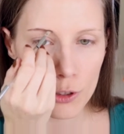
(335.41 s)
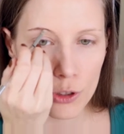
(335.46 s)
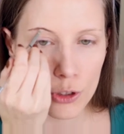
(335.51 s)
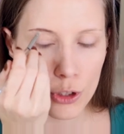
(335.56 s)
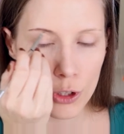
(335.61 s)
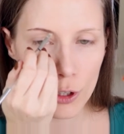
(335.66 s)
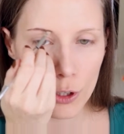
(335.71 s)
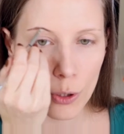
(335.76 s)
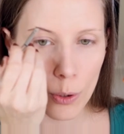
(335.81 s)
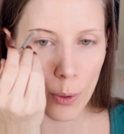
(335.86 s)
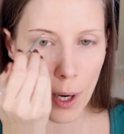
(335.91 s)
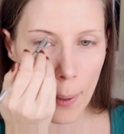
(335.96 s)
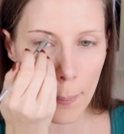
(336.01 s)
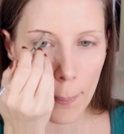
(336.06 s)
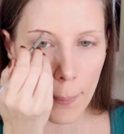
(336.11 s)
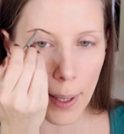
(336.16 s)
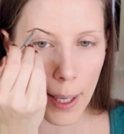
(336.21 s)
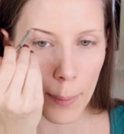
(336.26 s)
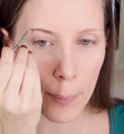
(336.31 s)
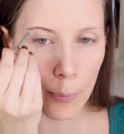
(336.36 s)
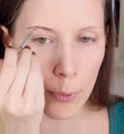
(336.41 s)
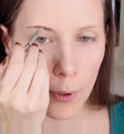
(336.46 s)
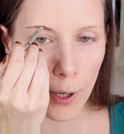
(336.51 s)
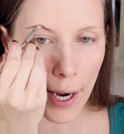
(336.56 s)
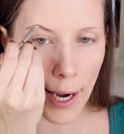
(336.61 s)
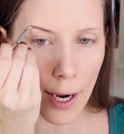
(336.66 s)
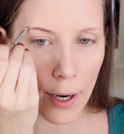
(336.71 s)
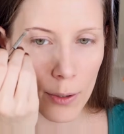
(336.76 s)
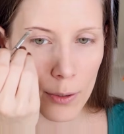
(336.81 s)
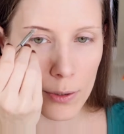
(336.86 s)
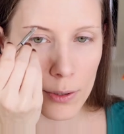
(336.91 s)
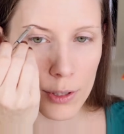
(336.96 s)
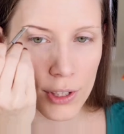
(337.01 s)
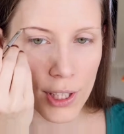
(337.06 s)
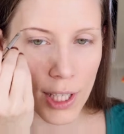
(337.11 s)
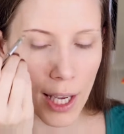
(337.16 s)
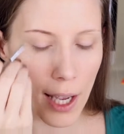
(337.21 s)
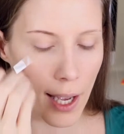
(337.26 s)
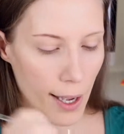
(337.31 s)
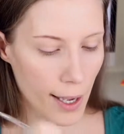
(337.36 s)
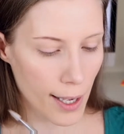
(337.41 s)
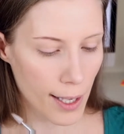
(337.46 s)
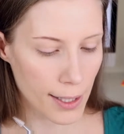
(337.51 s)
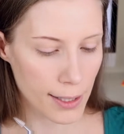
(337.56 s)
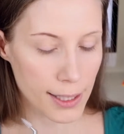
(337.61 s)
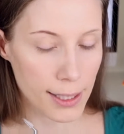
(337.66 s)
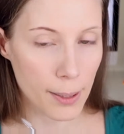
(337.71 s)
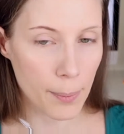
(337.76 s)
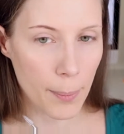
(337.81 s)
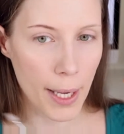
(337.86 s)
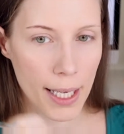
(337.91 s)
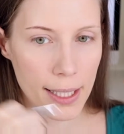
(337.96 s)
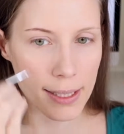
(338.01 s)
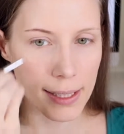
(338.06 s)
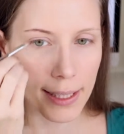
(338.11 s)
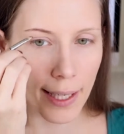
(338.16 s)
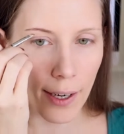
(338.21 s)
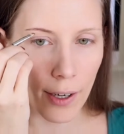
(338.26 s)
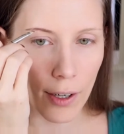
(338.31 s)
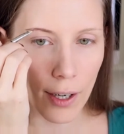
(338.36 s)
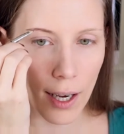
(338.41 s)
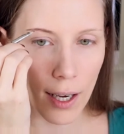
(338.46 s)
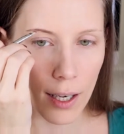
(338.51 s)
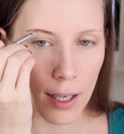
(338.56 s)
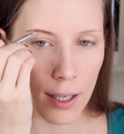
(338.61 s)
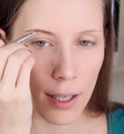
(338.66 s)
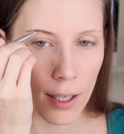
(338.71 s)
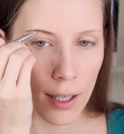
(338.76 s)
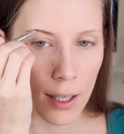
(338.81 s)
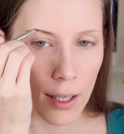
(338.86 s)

do my brows and some mascara